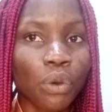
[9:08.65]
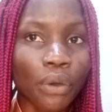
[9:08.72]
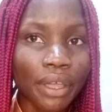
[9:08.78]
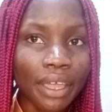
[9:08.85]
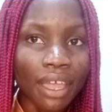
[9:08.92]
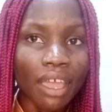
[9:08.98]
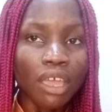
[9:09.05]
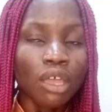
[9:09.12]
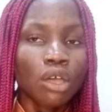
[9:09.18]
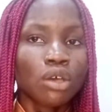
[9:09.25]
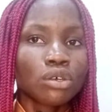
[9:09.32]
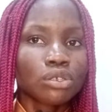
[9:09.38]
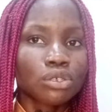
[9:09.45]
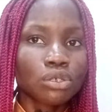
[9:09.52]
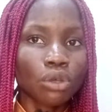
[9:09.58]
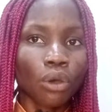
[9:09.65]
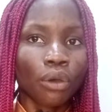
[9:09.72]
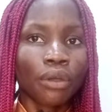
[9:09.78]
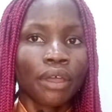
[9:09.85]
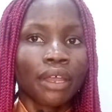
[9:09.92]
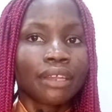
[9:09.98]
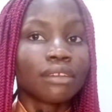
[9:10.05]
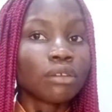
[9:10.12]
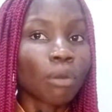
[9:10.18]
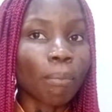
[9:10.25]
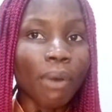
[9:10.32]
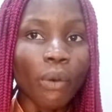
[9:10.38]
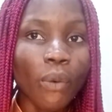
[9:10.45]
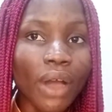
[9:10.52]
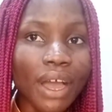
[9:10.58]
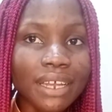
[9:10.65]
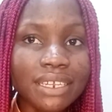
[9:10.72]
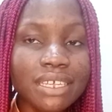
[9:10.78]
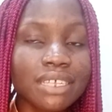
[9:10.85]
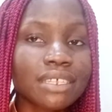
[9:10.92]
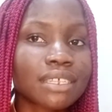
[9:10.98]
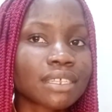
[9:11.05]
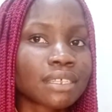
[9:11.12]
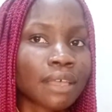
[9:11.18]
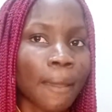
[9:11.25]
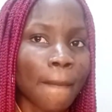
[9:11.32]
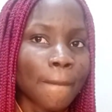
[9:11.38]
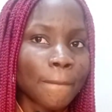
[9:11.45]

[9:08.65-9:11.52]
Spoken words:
Okay, so the number one is